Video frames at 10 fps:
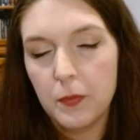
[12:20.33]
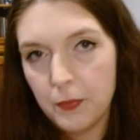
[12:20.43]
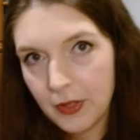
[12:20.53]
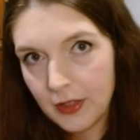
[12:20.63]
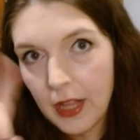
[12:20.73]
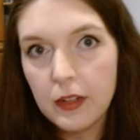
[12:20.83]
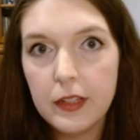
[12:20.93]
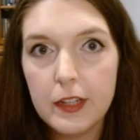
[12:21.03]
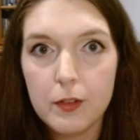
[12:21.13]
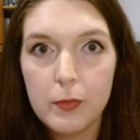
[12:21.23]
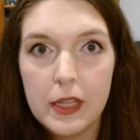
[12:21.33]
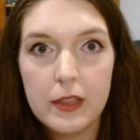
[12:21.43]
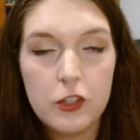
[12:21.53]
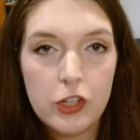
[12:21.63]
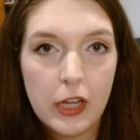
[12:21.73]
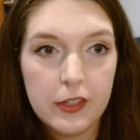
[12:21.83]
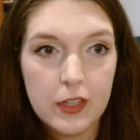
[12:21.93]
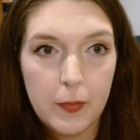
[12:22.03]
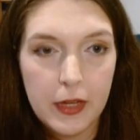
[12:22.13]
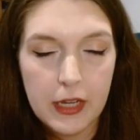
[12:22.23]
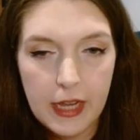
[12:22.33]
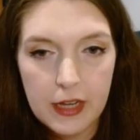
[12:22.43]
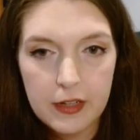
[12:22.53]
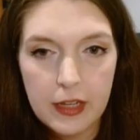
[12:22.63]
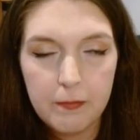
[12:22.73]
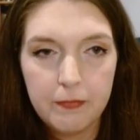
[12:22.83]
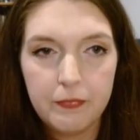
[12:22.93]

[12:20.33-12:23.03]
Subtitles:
But luckily for me, this check is coming in handy.